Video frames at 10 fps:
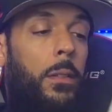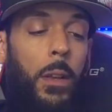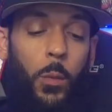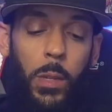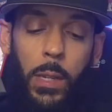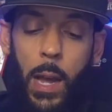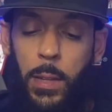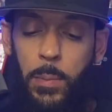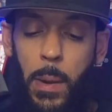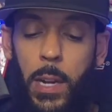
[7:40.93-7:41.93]
Then we
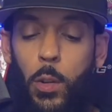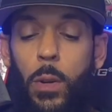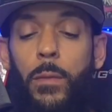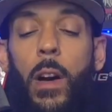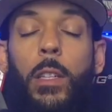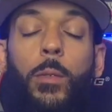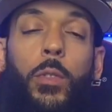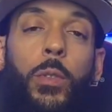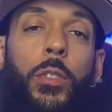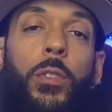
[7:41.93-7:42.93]
got Spider-Gwen Volume
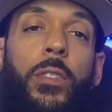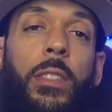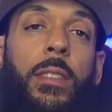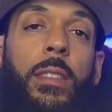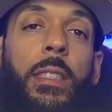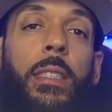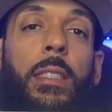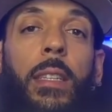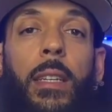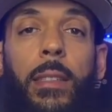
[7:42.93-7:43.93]
2 Issue
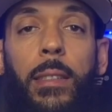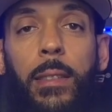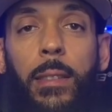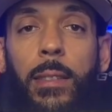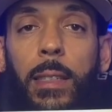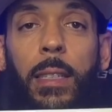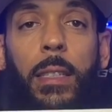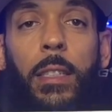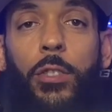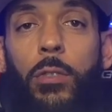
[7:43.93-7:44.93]
16. This is Sitting
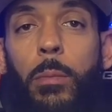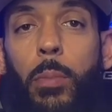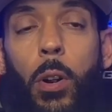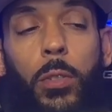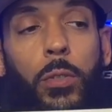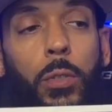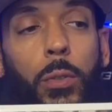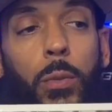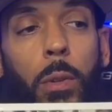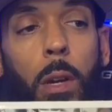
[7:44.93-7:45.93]
in a Tree Part
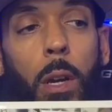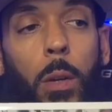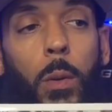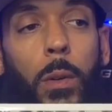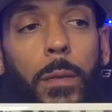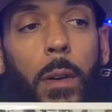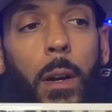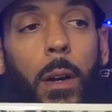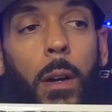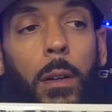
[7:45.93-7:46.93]
2 with
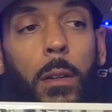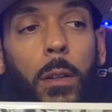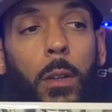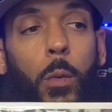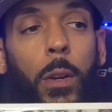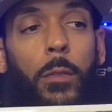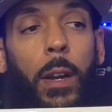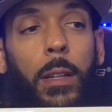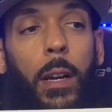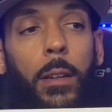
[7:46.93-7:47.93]
Gwen
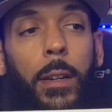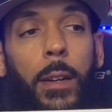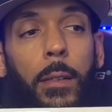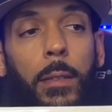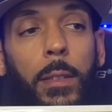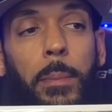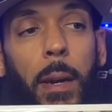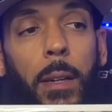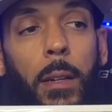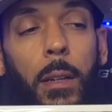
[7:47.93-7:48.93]
right down there and
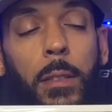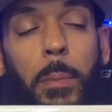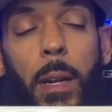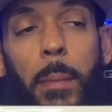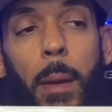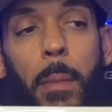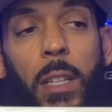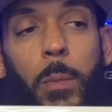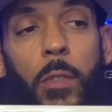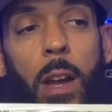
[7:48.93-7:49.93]
Spider-Man
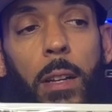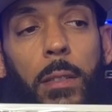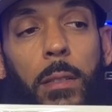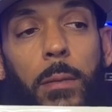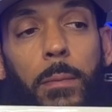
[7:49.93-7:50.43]
Miles Morales.